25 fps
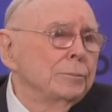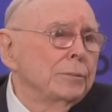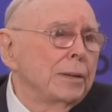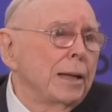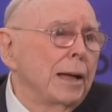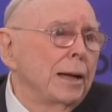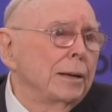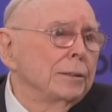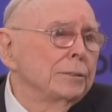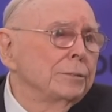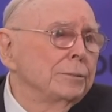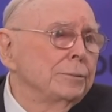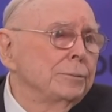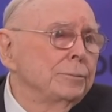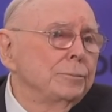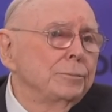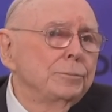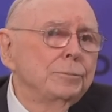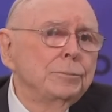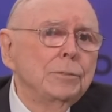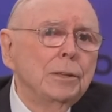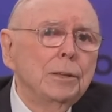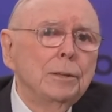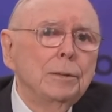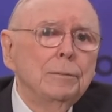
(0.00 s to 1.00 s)
and
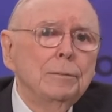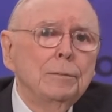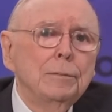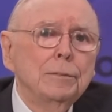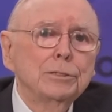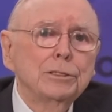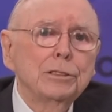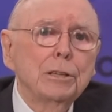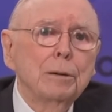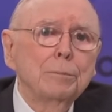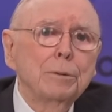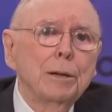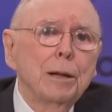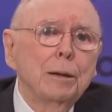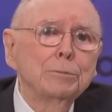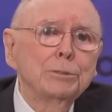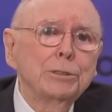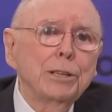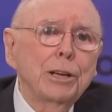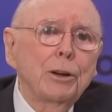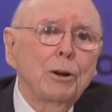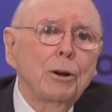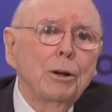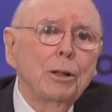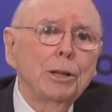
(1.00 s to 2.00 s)
sometimes
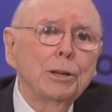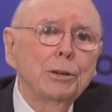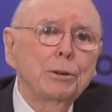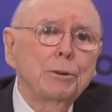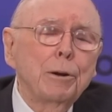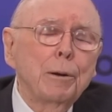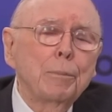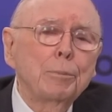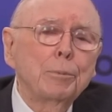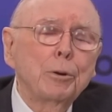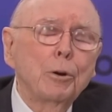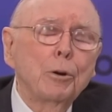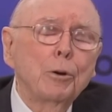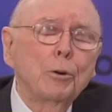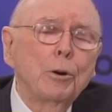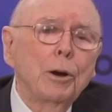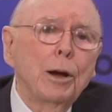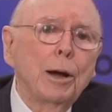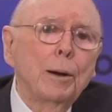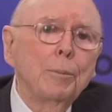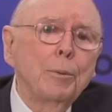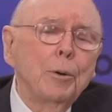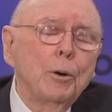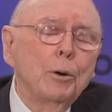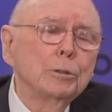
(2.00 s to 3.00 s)
I call it crypto
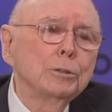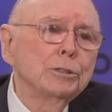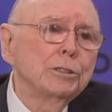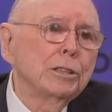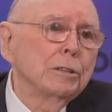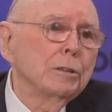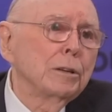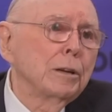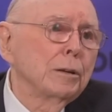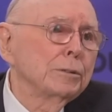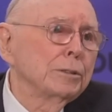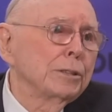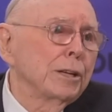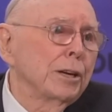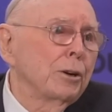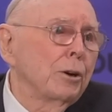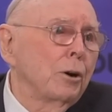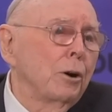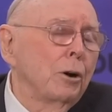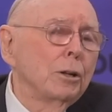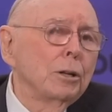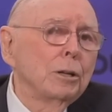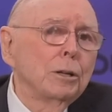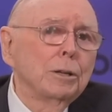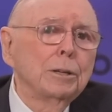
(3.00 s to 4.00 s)
crapo, and sometimes I
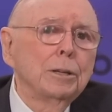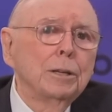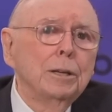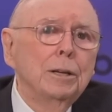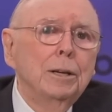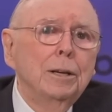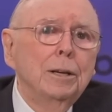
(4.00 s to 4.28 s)
call it,